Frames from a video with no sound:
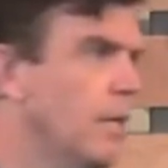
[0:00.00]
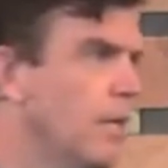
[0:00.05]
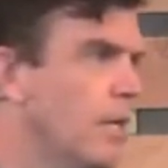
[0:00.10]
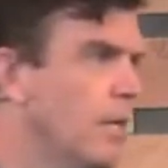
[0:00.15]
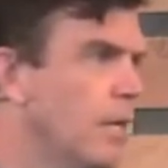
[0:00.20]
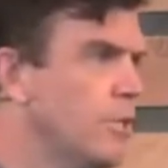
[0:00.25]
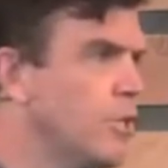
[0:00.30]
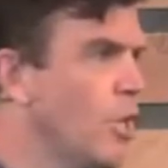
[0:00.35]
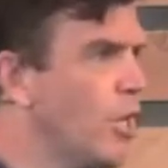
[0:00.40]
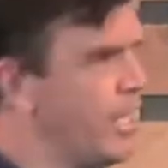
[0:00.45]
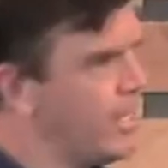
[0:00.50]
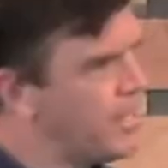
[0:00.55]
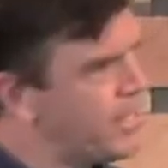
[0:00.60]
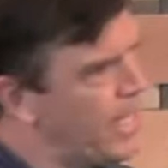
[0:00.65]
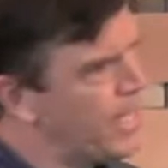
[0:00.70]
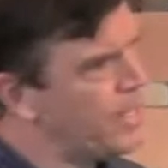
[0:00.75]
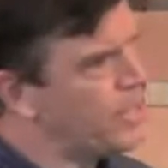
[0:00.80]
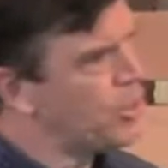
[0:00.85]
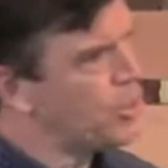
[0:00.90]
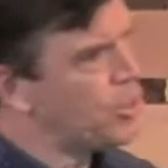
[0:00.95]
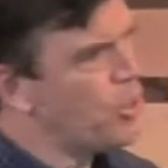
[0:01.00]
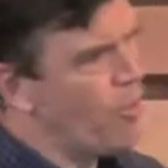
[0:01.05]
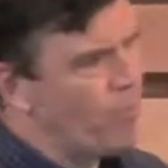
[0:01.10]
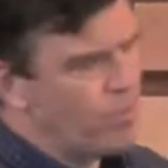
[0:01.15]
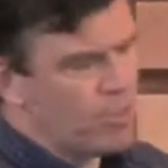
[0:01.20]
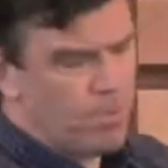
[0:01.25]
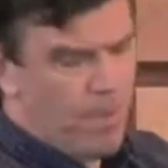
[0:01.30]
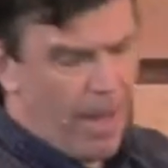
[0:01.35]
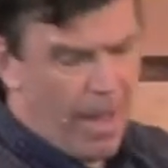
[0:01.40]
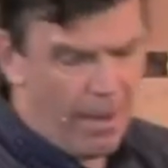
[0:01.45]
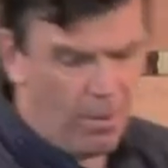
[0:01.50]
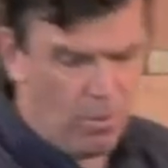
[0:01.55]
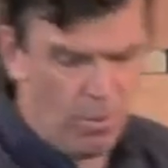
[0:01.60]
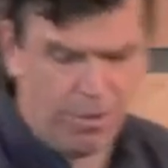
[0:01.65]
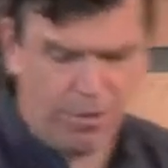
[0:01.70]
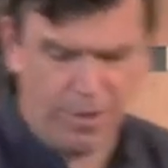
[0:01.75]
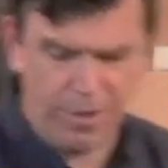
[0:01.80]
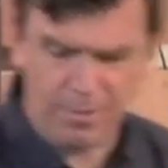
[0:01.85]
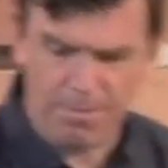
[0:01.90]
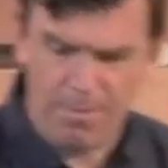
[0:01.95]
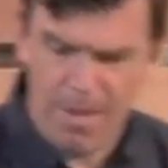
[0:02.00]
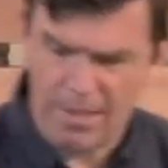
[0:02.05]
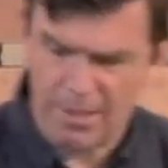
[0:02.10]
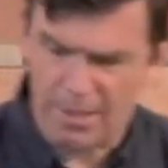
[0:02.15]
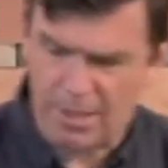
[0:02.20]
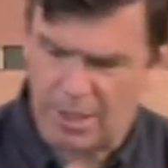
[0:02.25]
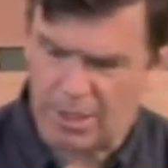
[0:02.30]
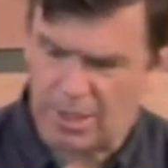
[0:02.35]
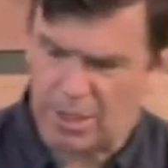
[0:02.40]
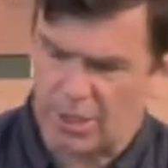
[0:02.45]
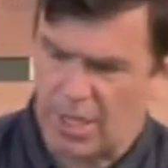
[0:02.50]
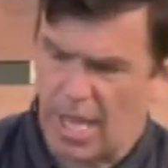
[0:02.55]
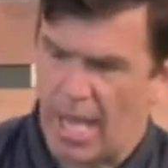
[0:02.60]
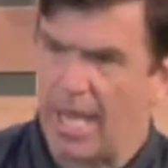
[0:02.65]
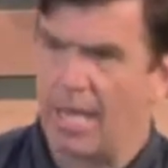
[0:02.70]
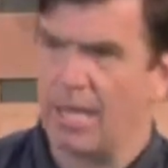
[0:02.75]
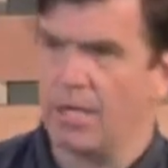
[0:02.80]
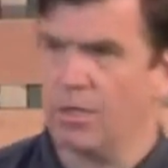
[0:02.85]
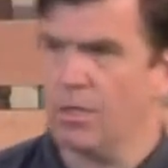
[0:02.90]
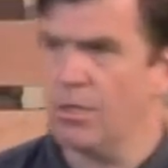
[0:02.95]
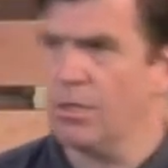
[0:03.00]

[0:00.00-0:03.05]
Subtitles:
So he sends the servants back with this message saying,